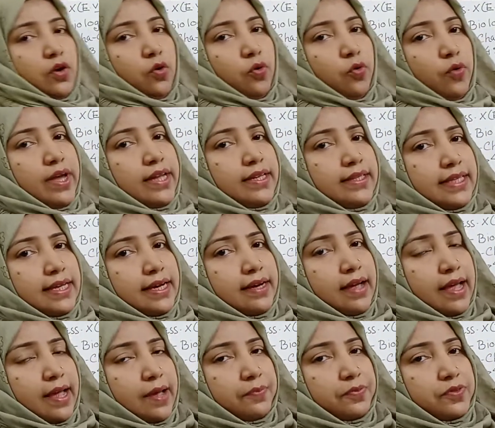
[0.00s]
When the
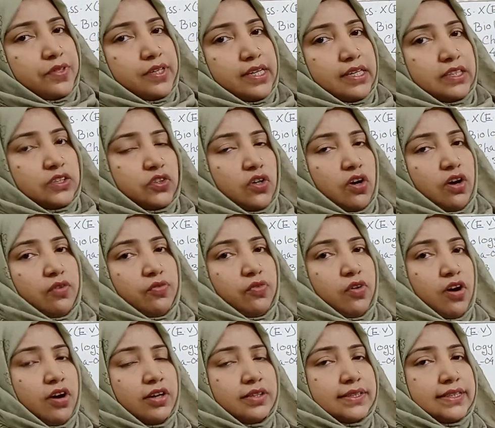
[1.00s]
absence of
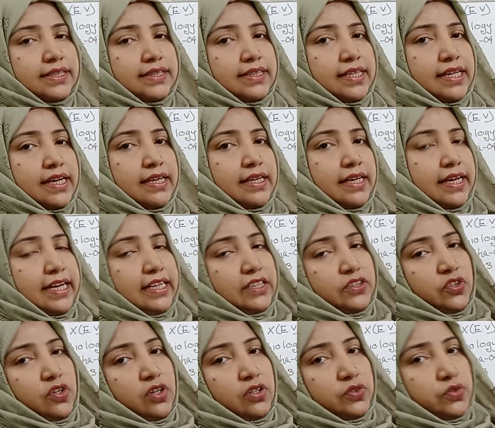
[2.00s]
oxygen
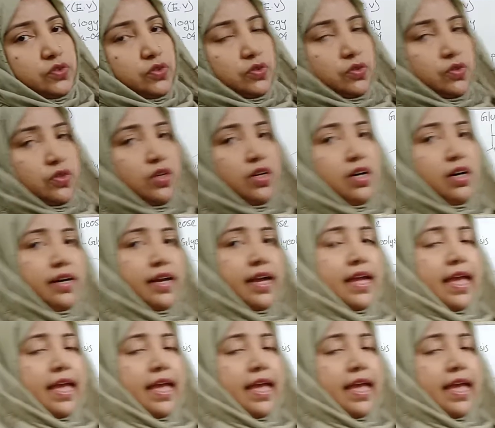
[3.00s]
is also called